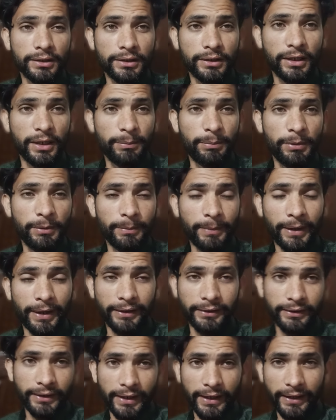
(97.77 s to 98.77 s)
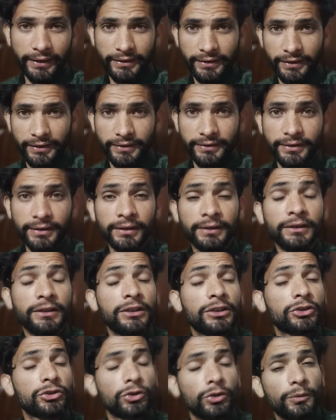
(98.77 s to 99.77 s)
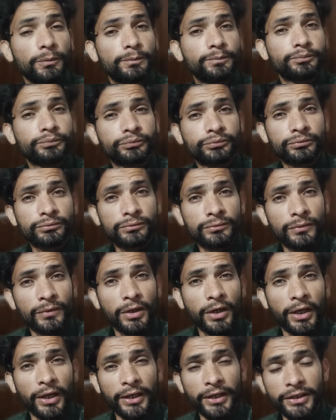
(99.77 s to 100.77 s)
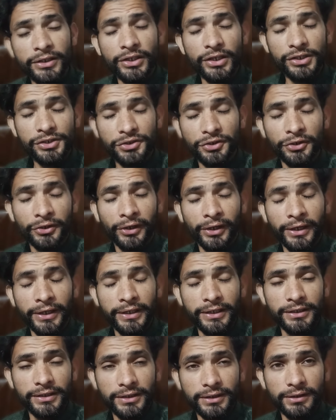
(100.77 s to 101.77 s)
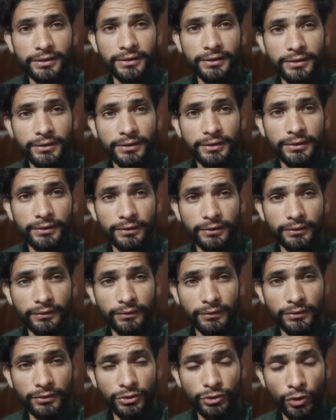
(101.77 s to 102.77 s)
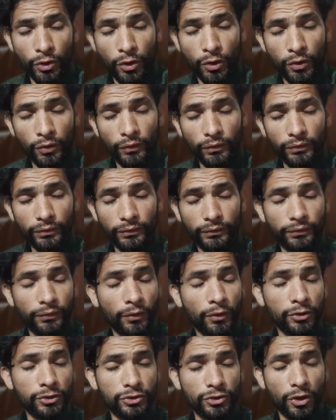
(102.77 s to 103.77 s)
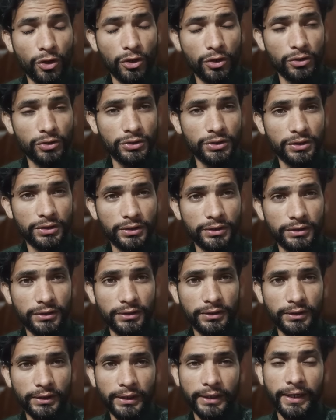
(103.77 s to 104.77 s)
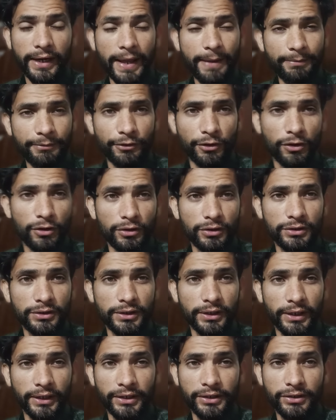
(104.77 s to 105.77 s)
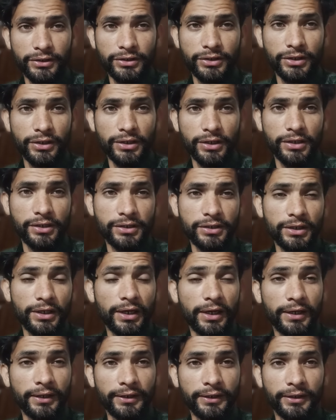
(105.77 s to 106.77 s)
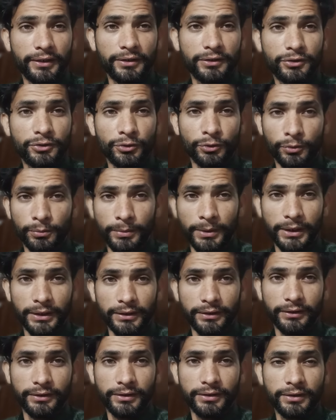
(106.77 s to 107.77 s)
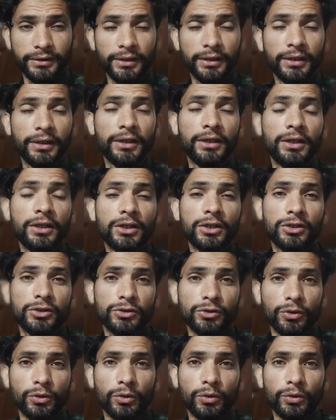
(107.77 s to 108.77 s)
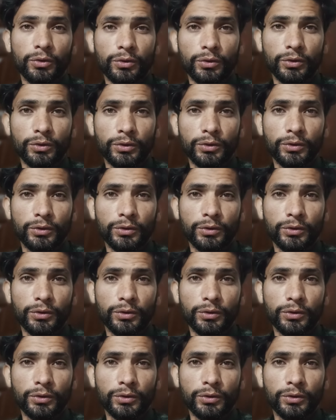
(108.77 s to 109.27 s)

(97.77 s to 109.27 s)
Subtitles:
Creepy Man Ethics. So he just released four songs, rap songs in just under 2 months. So